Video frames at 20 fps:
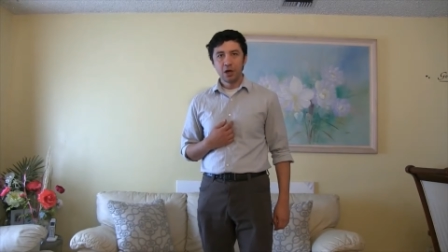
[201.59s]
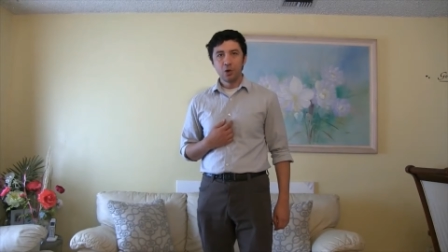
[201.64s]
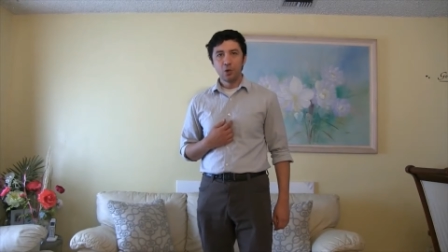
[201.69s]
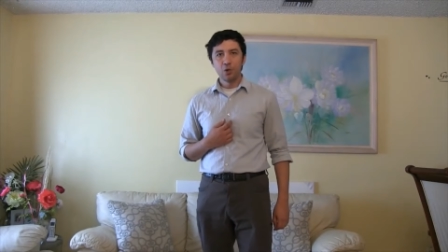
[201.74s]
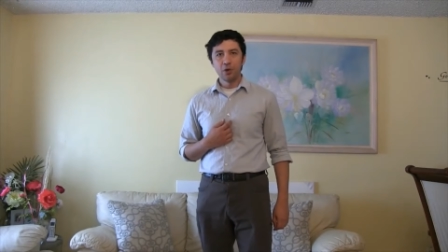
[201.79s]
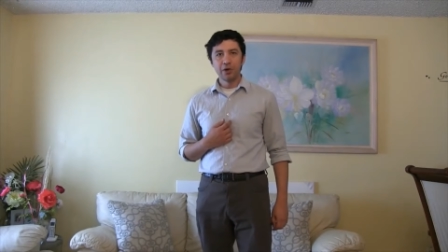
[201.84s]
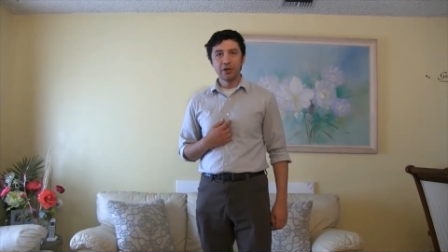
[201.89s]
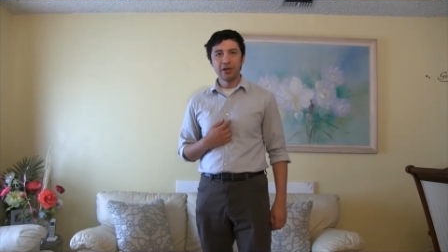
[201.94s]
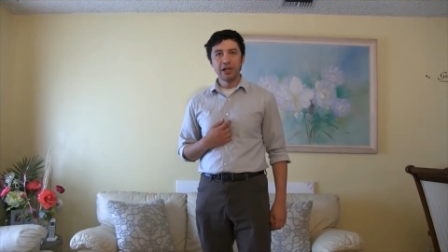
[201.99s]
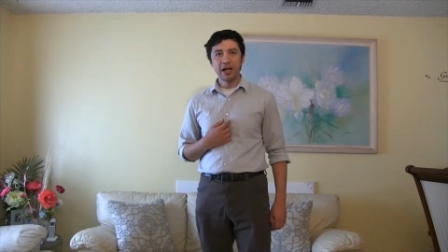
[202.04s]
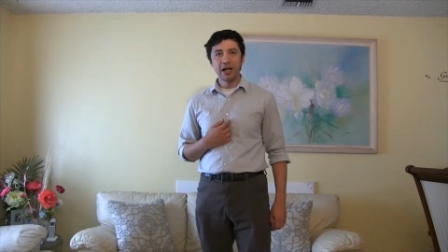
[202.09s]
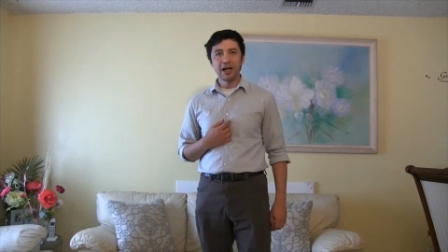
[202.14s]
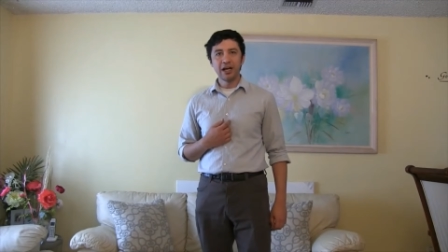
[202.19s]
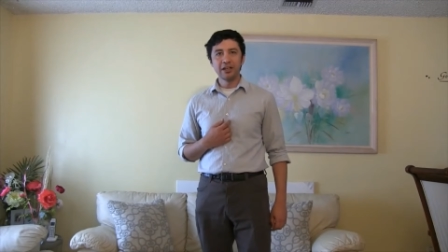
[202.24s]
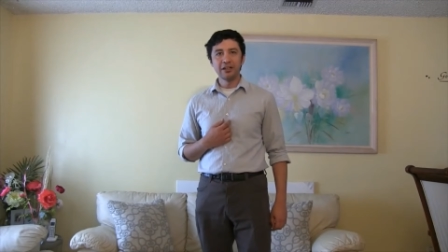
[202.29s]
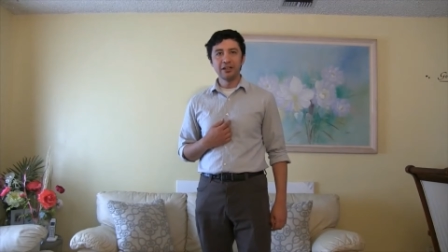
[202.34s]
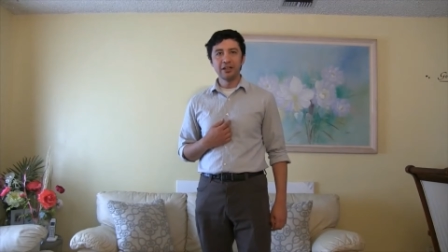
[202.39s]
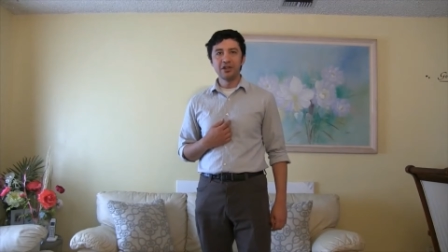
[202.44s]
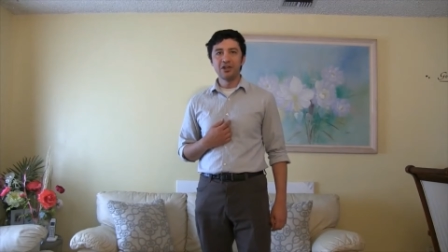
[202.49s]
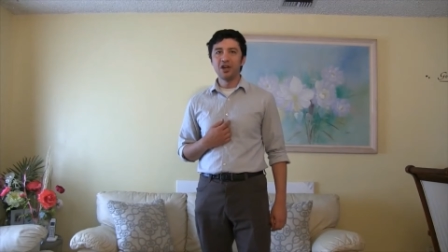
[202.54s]
wherein
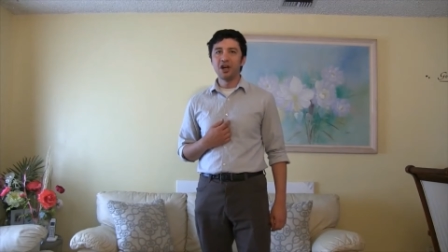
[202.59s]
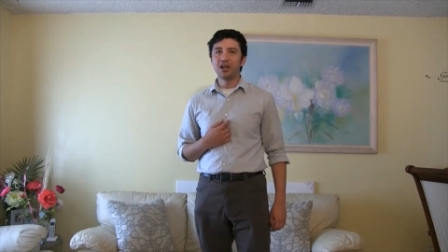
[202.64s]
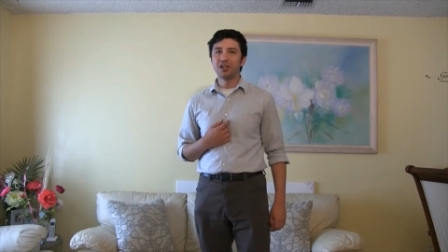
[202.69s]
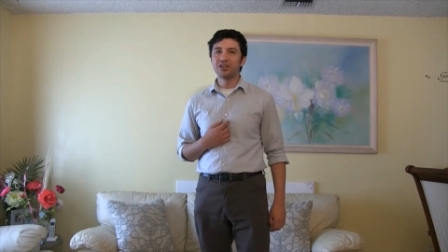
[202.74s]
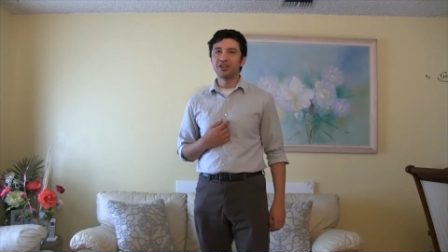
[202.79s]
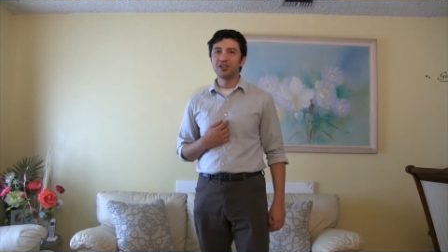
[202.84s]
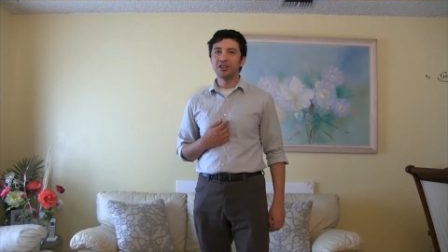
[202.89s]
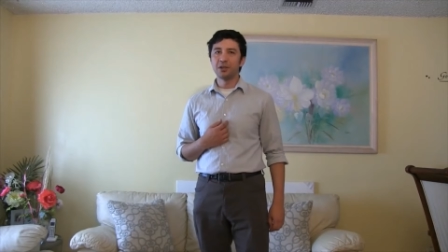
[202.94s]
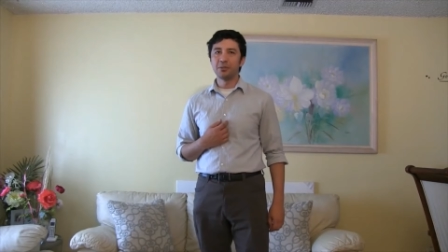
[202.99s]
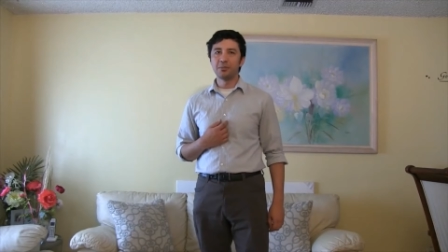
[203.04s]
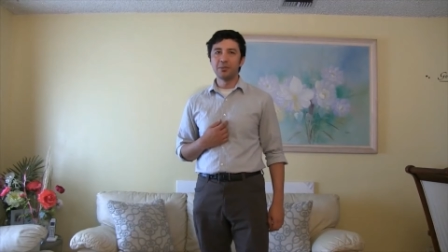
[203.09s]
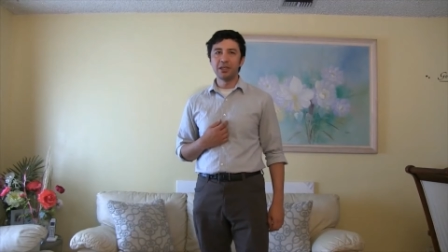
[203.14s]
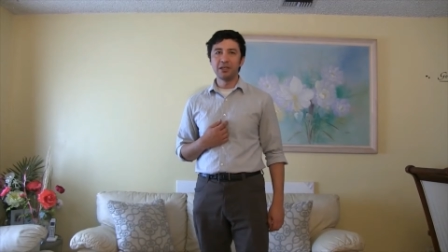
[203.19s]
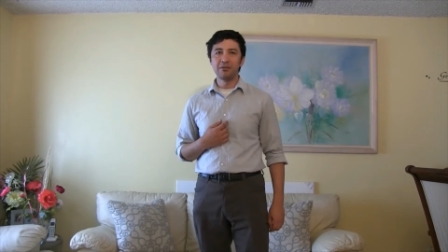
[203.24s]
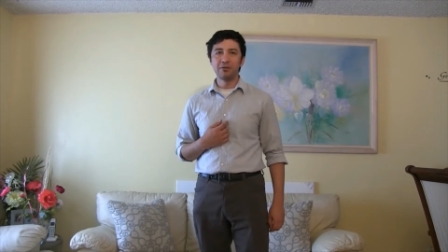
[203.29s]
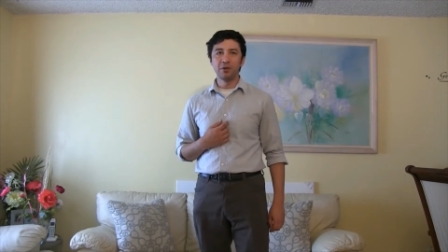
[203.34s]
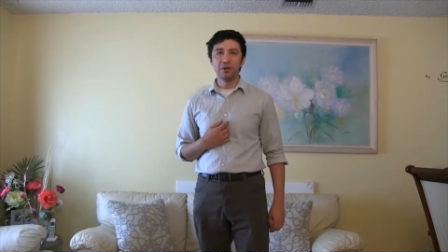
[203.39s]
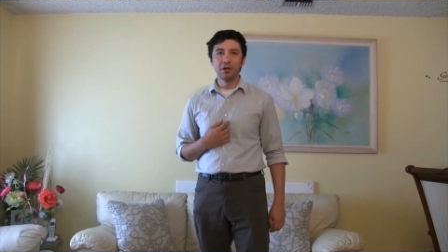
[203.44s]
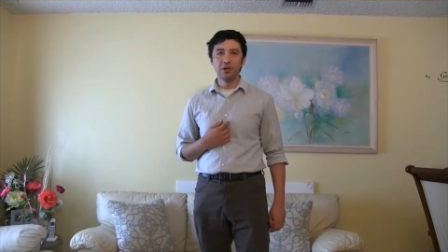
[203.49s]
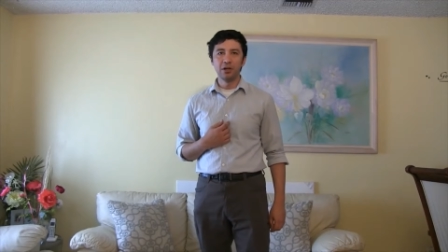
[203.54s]
I did not some
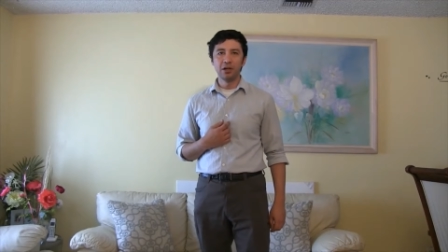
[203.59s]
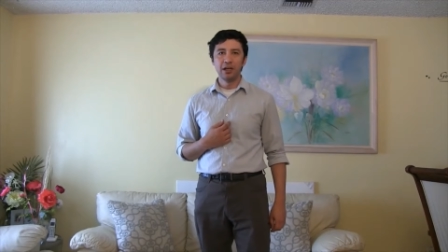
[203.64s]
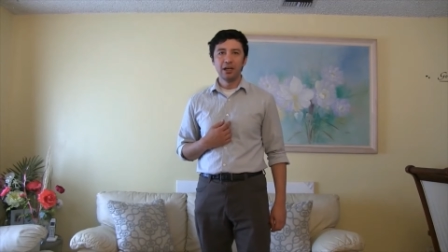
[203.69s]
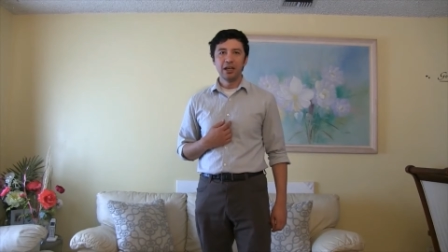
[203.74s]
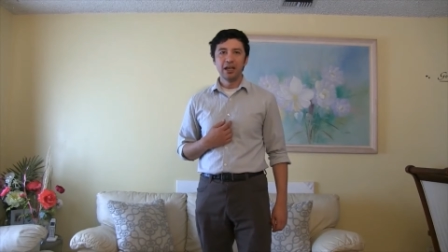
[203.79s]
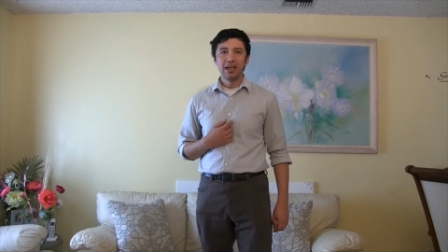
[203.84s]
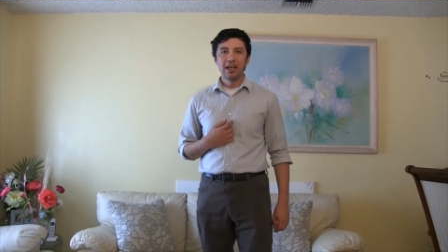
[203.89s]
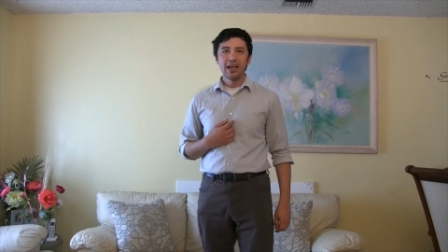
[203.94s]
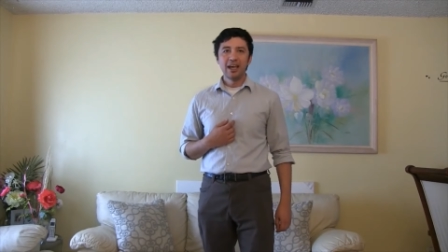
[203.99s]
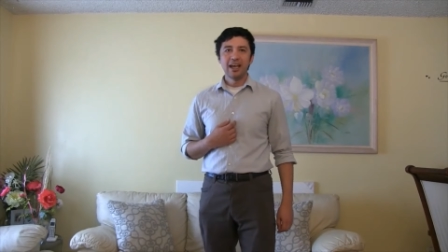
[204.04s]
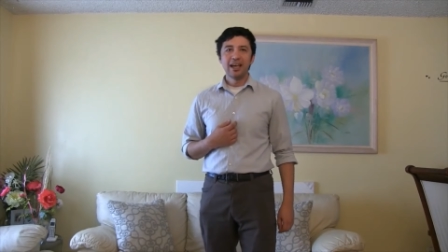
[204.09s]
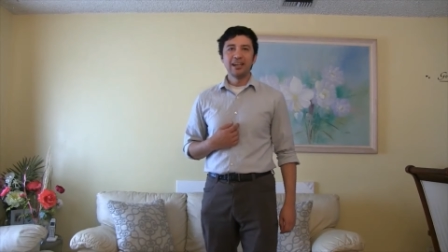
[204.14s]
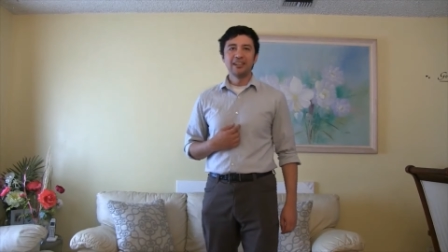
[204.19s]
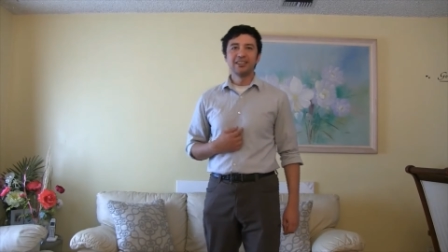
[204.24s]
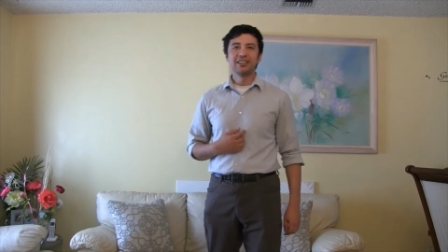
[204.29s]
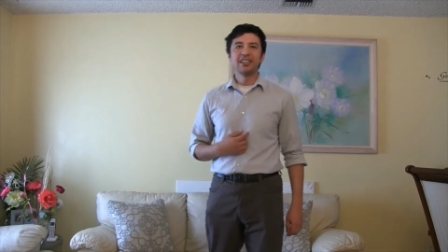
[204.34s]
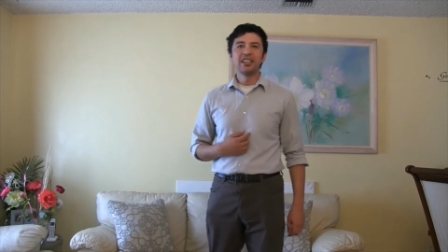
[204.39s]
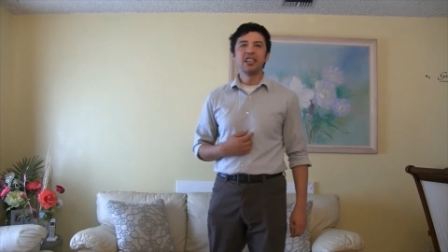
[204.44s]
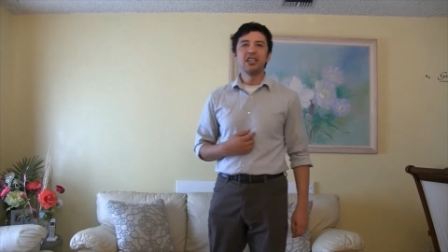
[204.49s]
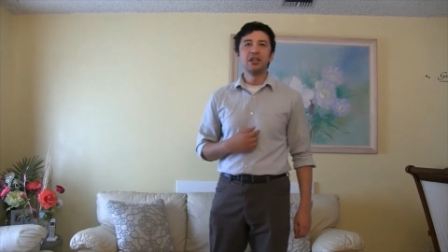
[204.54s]
evil
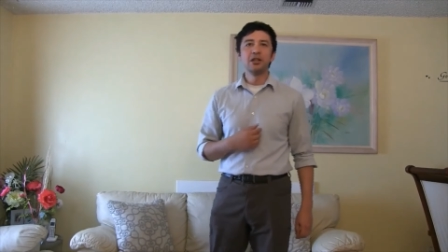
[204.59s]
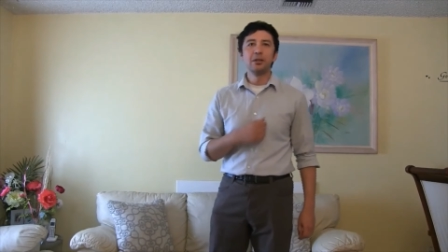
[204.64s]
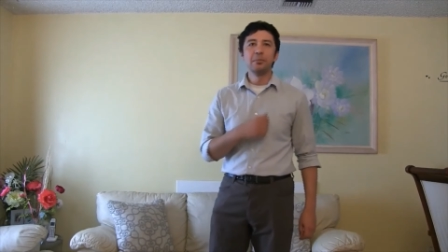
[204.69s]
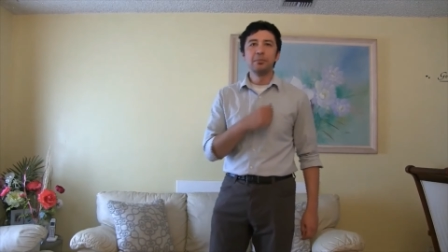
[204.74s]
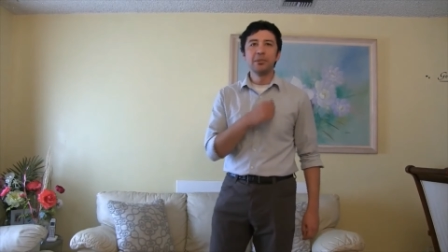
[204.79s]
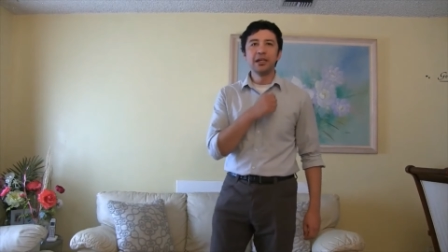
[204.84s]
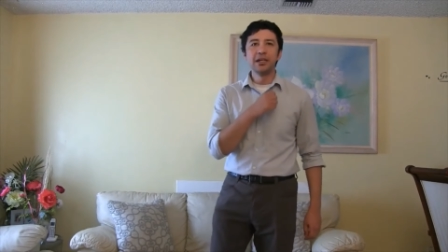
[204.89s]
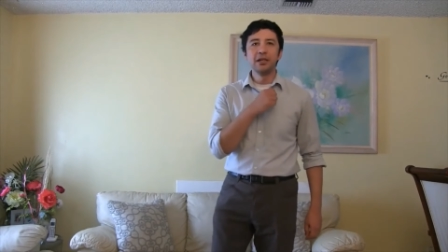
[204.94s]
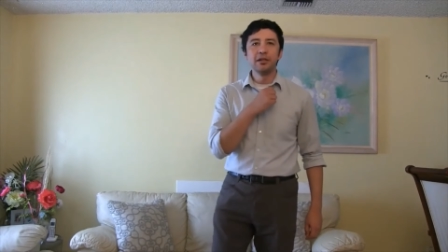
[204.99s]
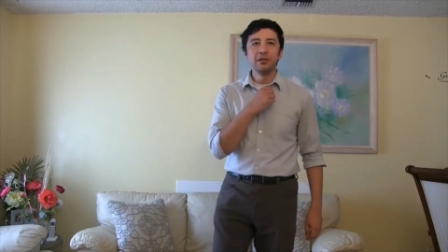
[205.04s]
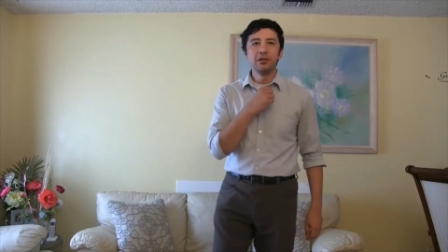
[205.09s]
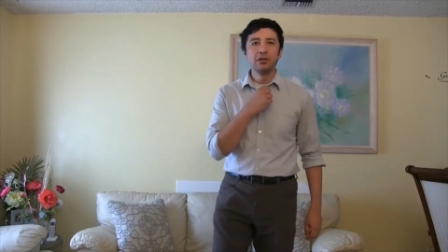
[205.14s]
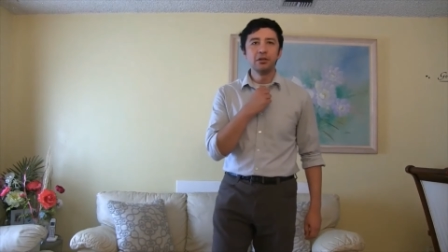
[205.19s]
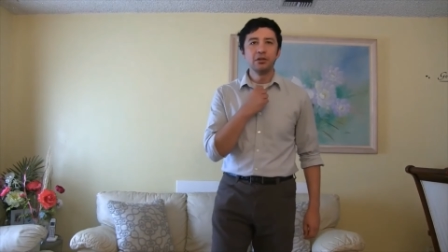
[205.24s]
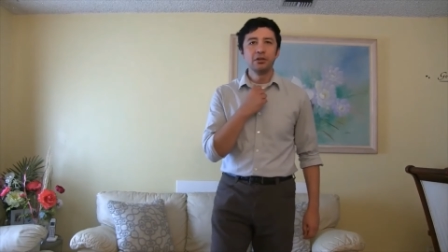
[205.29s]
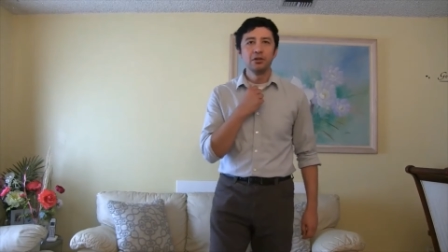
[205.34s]
as kill a man,